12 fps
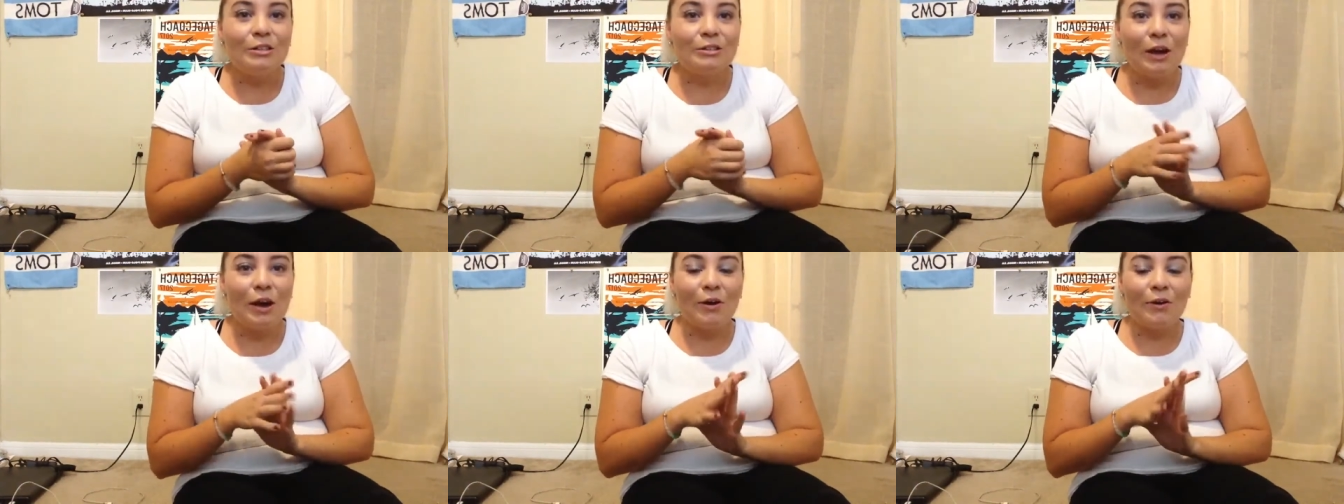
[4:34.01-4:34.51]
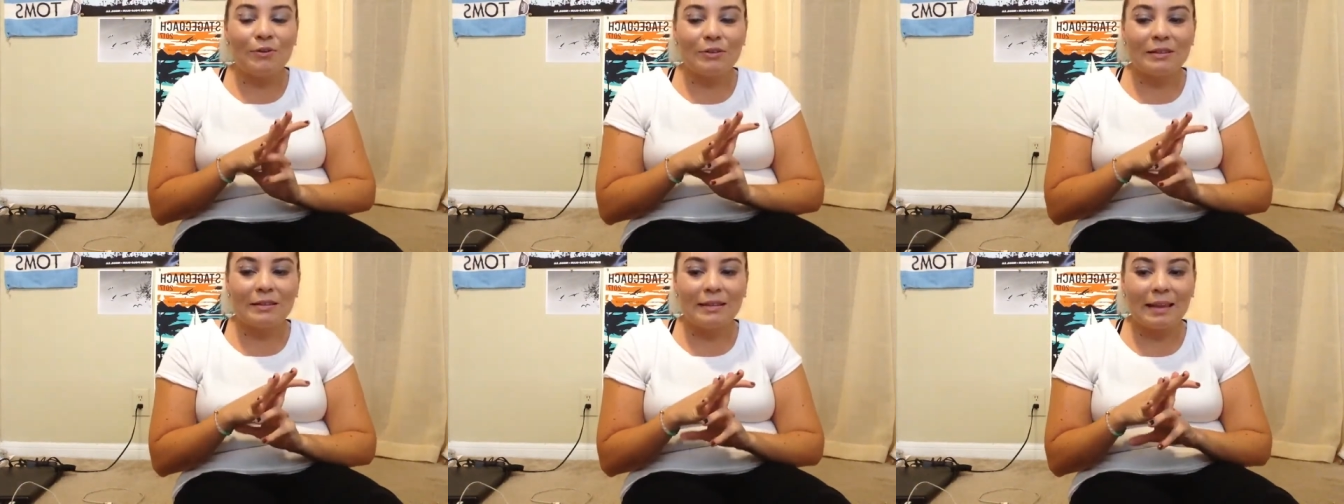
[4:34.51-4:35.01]

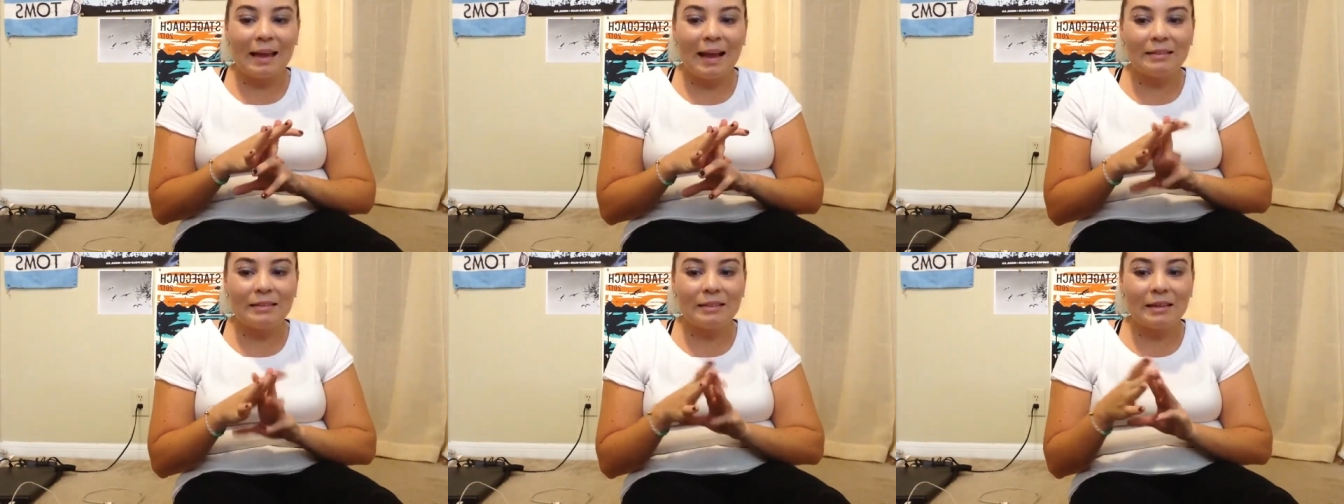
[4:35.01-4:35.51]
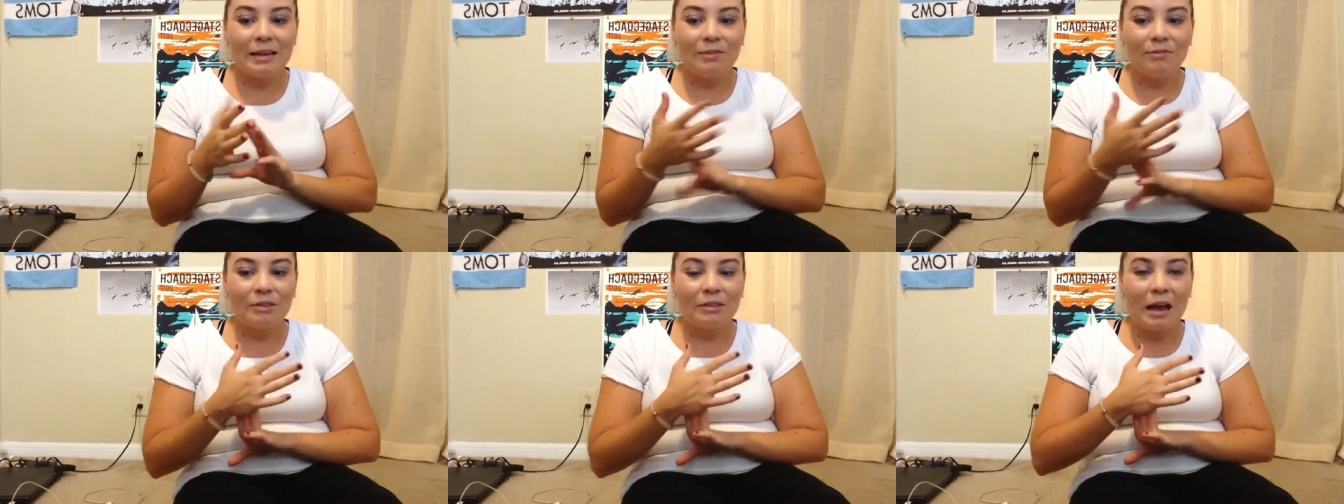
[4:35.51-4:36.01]
So that's kind
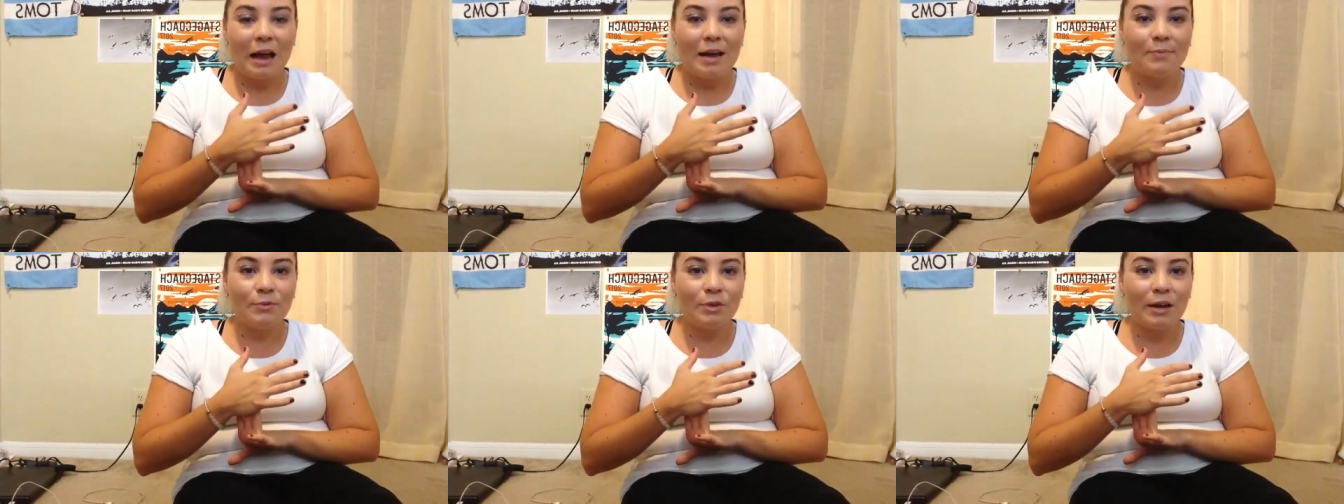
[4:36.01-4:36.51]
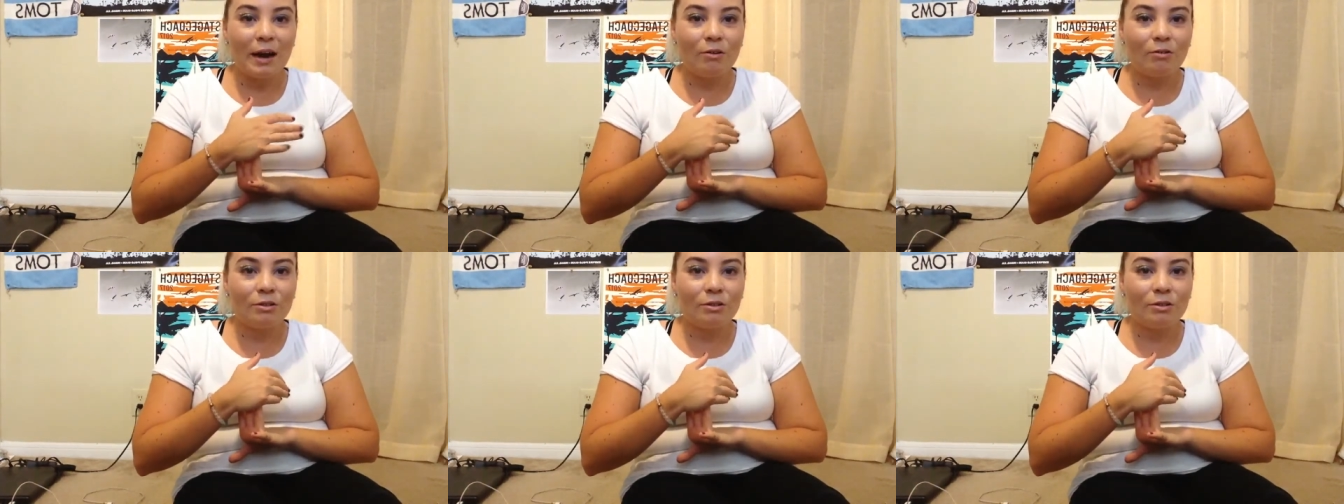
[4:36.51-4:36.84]
of the time when I